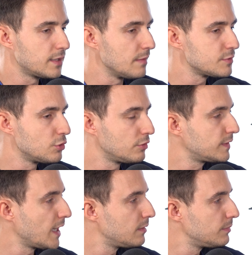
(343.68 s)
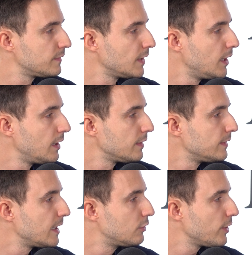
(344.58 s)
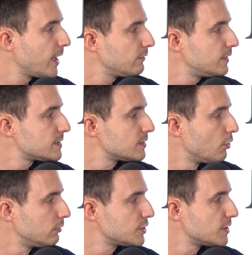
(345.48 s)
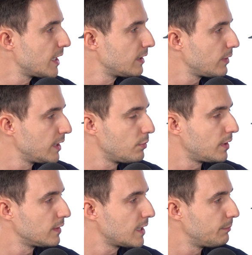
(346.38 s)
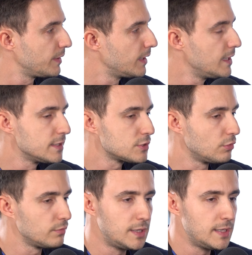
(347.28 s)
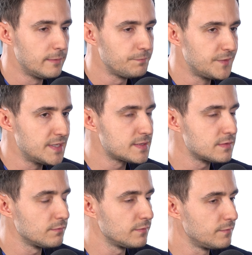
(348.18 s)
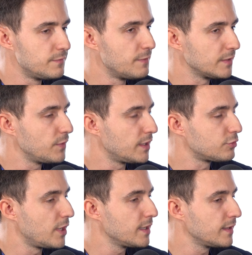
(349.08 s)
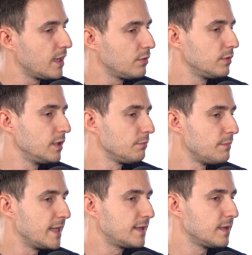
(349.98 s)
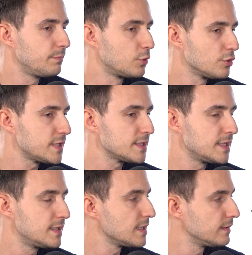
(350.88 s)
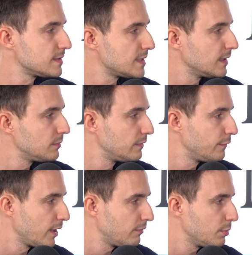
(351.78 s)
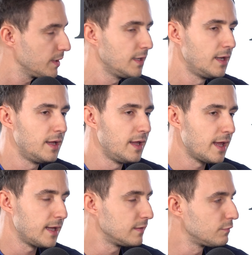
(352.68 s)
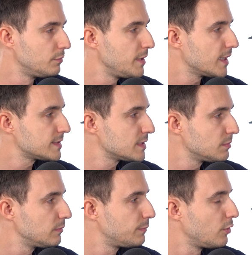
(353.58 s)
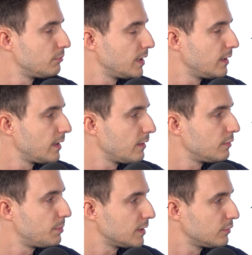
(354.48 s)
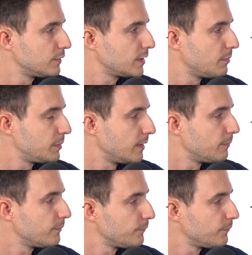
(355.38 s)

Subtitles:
comes to a retirement, they don't have this knowledge in anywhere in the company. So this, what we are trying now, make it a process that is understandable for everyone, and it will be accessible from every part of the company.